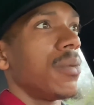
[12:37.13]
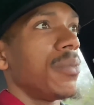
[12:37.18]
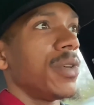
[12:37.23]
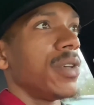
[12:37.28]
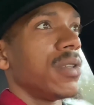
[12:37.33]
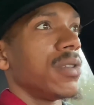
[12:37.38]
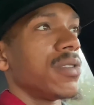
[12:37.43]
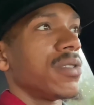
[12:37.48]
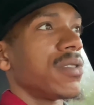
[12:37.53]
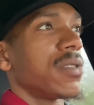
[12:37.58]
I
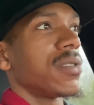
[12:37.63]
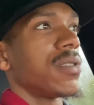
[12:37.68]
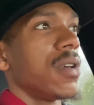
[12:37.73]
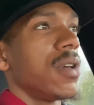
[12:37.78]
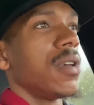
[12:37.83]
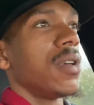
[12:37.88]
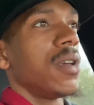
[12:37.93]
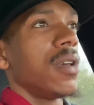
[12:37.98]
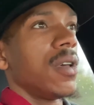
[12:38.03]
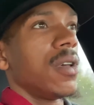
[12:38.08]
mean, just,
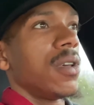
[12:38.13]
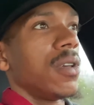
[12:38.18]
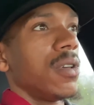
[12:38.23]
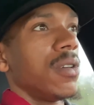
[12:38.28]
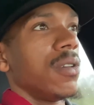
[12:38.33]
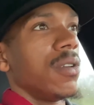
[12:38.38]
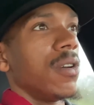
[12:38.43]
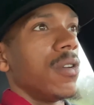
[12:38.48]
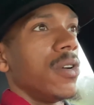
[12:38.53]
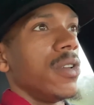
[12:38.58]

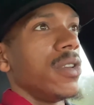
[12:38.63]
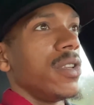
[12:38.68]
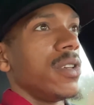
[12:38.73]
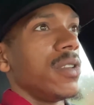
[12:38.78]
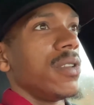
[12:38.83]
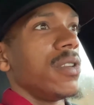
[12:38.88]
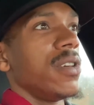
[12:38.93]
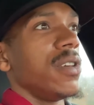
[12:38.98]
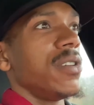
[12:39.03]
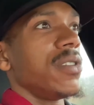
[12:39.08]
you know, in
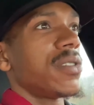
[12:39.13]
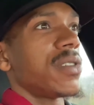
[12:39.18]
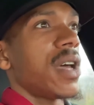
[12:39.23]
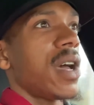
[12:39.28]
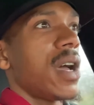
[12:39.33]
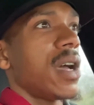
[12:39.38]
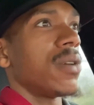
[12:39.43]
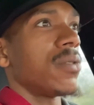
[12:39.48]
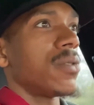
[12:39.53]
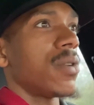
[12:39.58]
these
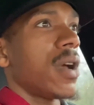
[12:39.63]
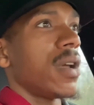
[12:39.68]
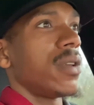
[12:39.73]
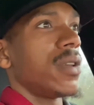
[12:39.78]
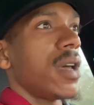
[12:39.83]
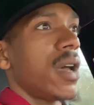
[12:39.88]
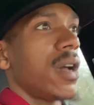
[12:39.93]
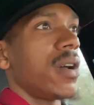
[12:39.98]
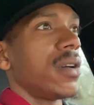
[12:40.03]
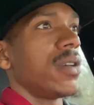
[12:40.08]
times right
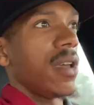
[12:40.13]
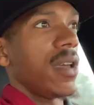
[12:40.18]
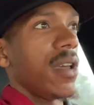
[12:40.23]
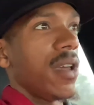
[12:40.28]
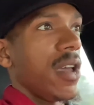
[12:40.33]
now,